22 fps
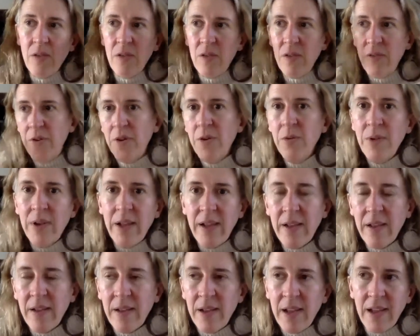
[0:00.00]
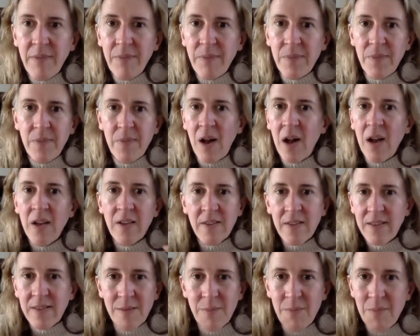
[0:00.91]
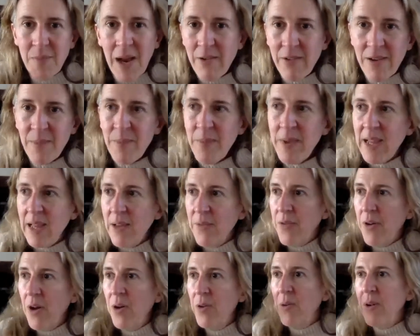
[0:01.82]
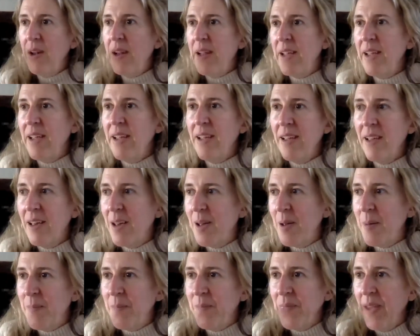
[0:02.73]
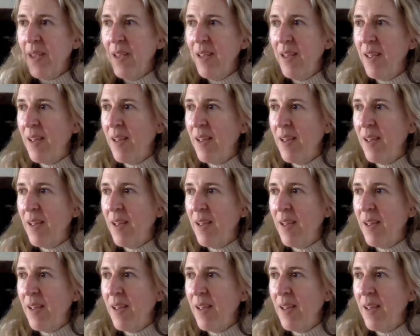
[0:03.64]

if only he asked to marry me, if only um,